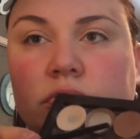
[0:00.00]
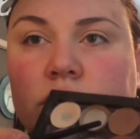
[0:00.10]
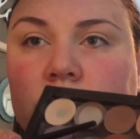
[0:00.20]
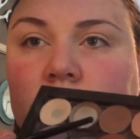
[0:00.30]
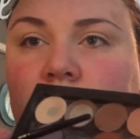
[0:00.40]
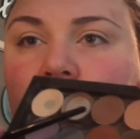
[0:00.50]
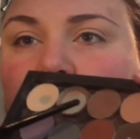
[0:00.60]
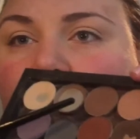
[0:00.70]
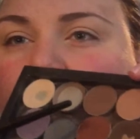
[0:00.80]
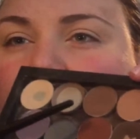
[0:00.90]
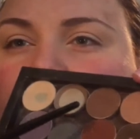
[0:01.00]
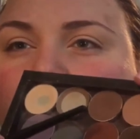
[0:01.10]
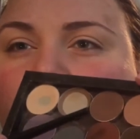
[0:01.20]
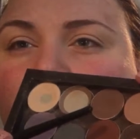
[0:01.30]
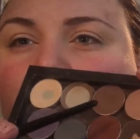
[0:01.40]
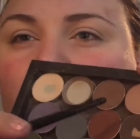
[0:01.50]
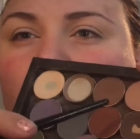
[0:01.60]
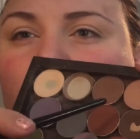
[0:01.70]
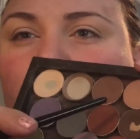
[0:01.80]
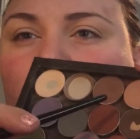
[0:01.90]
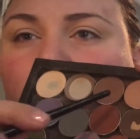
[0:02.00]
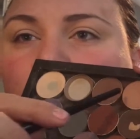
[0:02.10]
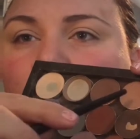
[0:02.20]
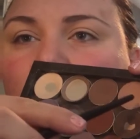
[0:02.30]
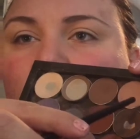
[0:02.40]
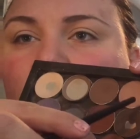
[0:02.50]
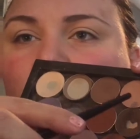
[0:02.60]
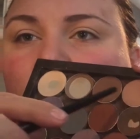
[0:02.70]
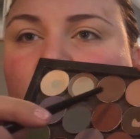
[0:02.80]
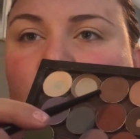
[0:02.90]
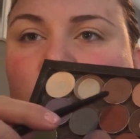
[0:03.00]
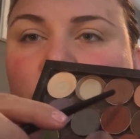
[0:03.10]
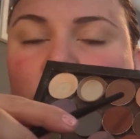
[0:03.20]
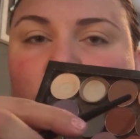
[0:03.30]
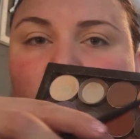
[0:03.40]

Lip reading: For my transition shades, I'm going to use Latte